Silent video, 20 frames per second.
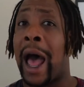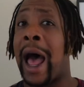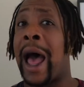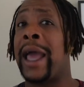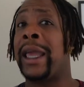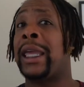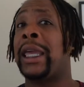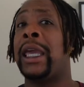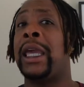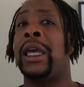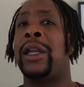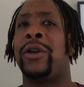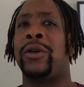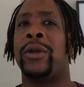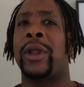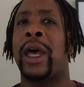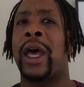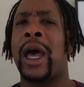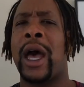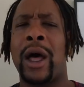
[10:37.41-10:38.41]
I can't
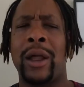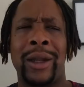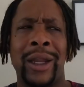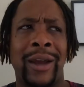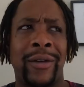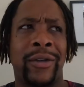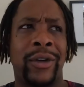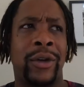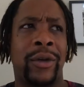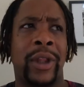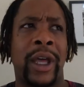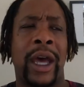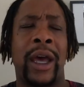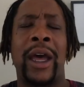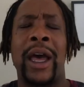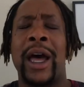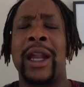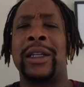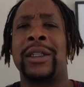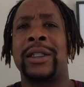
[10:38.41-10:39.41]
do that. I'll never do
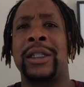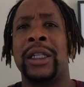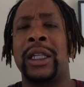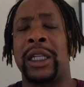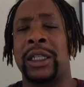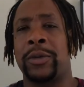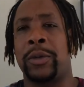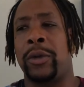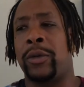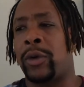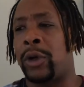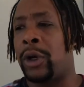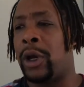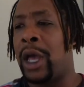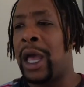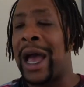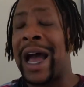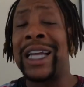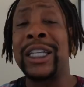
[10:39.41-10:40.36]
that. Honestly, let's be real.